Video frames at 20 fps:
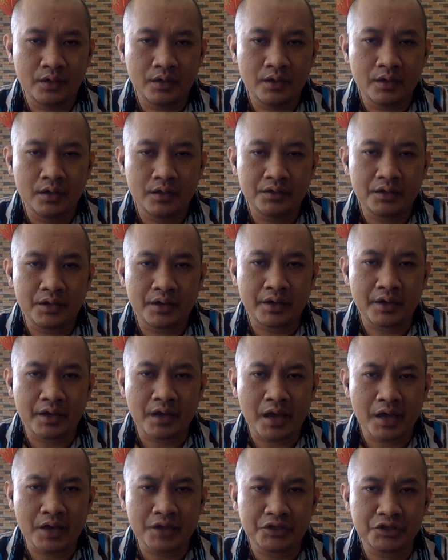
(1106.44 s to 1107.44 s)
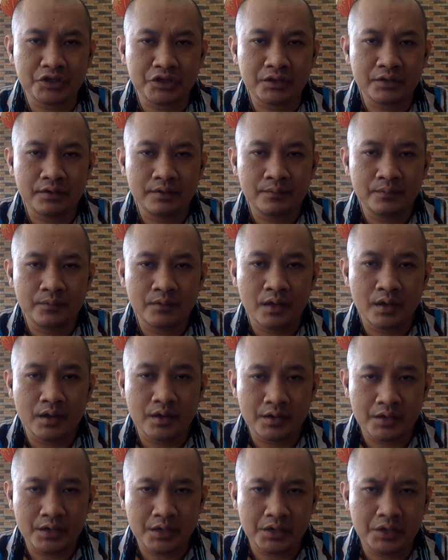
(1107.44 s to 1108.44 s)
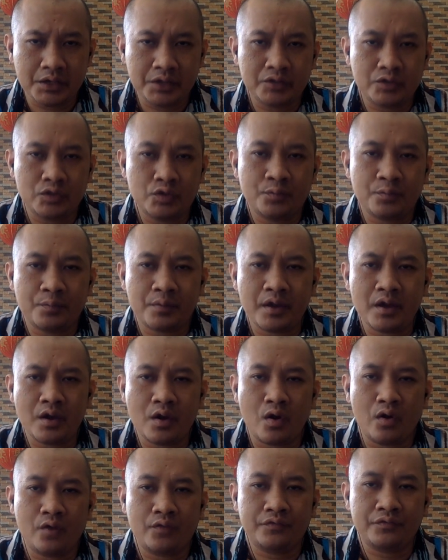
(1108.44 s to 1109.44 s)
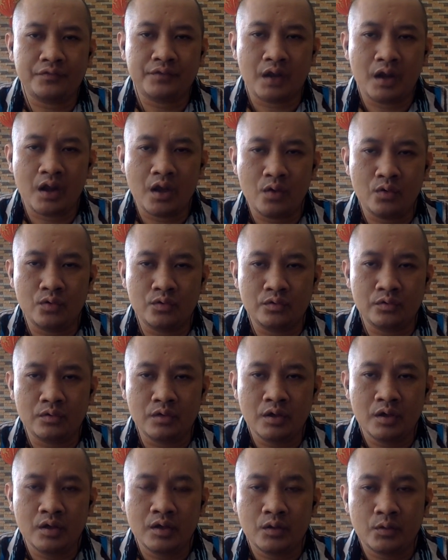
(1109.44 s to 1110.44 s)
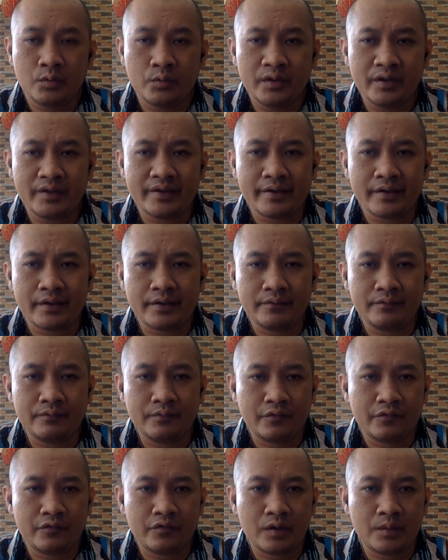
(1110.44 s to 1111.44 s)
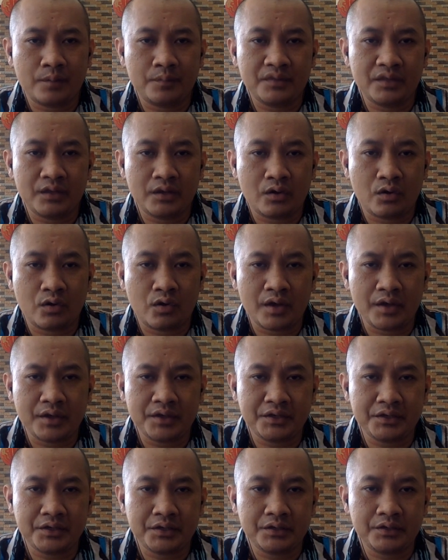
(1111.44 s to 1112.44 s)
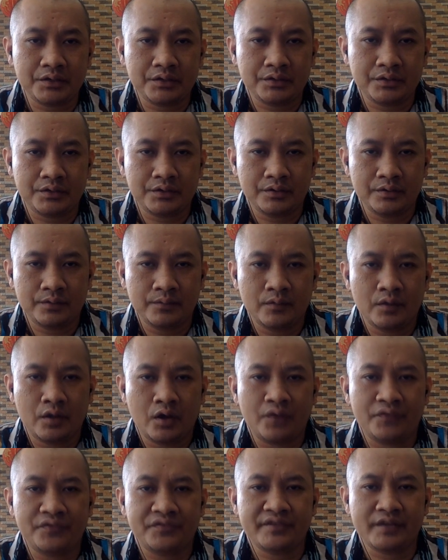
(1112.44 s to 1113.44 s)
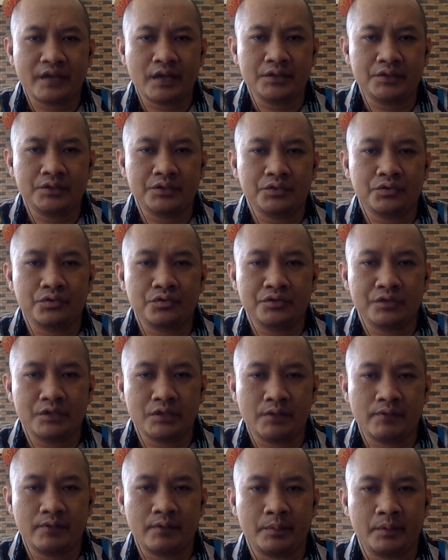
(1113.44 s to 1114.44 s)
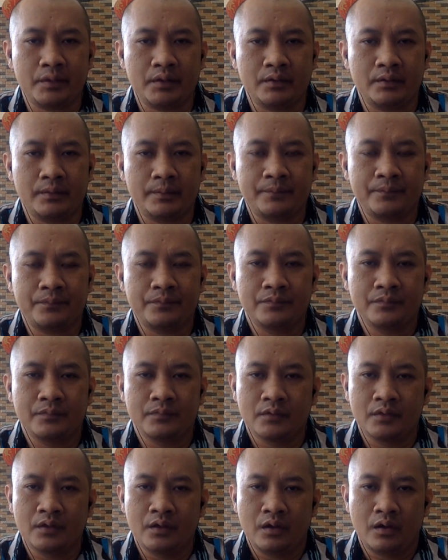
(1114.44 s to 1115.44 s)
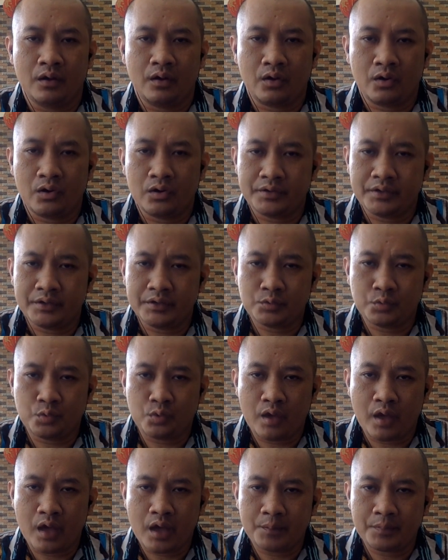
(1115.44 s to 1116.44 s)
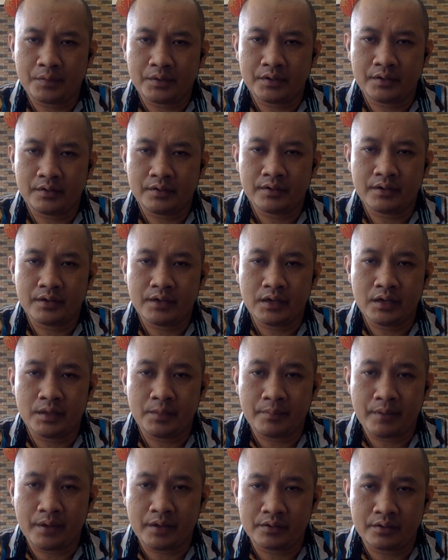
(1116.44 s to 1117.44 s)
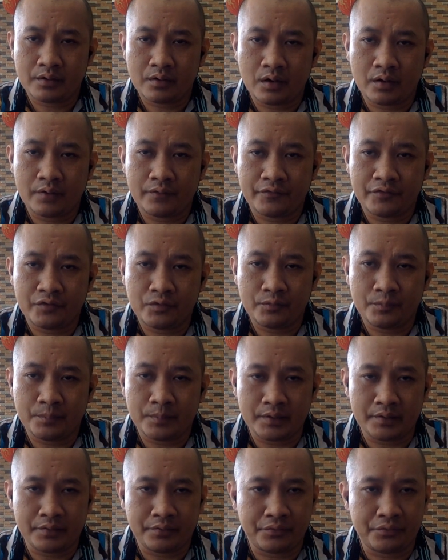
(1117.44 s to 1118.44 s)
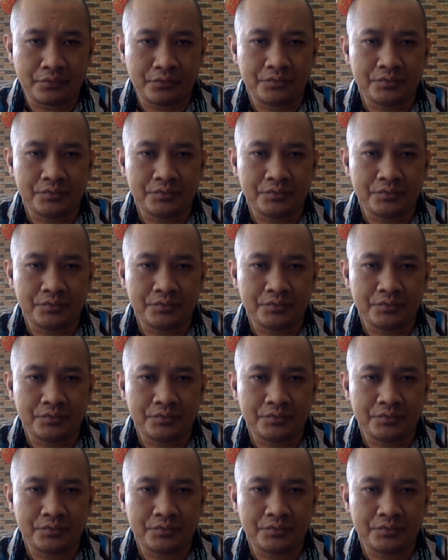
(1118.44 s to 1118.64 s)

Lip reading: The cash needed to pay off the loan will come from the collection of such receivable. All this will happen in a matter of few months.